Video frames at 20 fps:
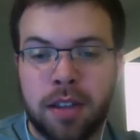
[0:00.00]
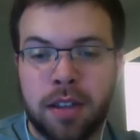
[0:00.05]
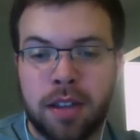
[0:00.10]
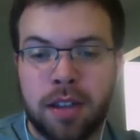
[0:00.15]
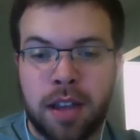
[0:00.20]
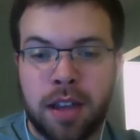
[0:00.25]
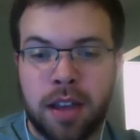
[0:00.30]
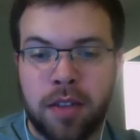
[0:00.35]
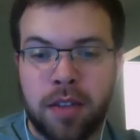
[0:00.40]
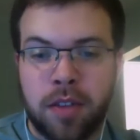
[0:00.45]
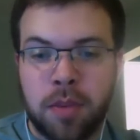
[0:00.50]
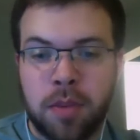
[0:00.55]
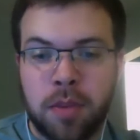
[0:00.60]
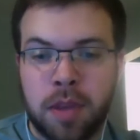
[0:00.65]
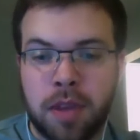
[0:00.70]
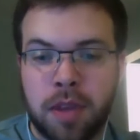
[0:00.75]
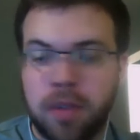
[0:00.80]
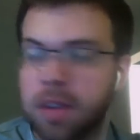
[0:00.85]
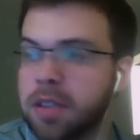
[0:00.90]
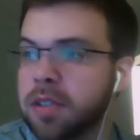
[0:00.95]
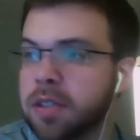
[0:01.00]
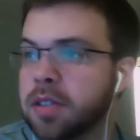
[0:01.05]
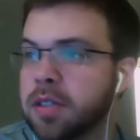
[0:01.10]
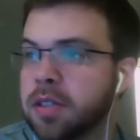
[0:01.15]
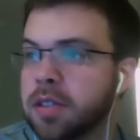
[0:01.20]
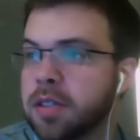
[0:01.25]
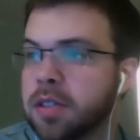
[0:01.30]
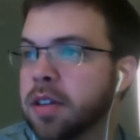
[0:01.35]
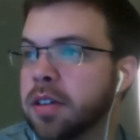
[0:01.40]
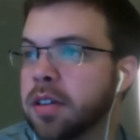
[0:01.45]
have him give us
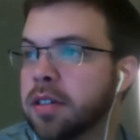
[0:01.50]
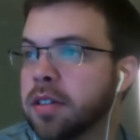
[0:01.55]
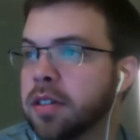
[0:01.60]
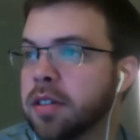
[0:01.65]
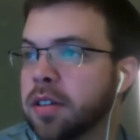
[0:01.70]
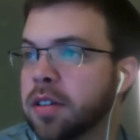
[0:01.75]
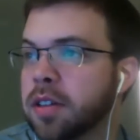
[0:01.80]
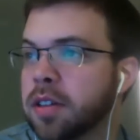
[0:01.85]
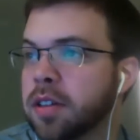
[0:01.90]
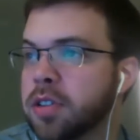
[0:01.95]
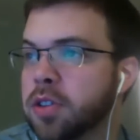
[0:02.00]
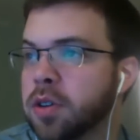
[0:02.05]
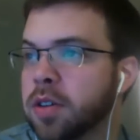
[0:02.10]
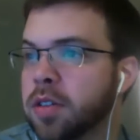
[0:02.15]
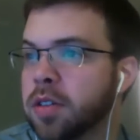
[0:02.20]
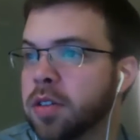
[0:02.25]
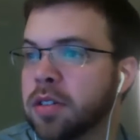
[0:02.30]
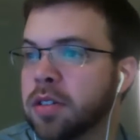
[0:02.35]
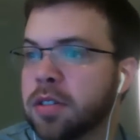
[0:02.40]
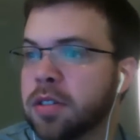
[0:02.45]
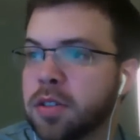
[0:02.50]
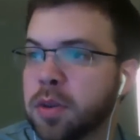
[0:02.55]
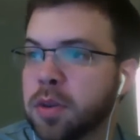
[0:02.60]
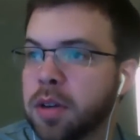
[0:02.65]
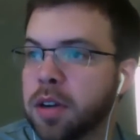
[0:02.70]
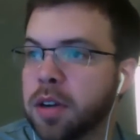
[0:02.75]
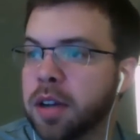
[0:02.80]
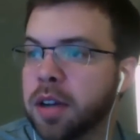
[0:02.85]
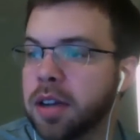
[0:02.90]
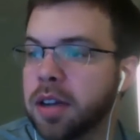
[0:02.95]
a short Twitter
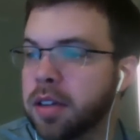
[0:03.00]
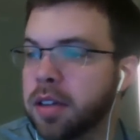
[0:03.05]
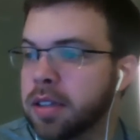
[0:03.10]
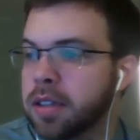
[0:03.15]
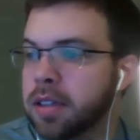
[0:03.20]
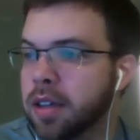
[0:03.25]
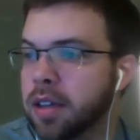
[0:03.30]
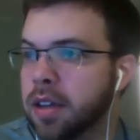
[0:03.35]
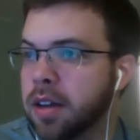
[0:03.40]
handle like that.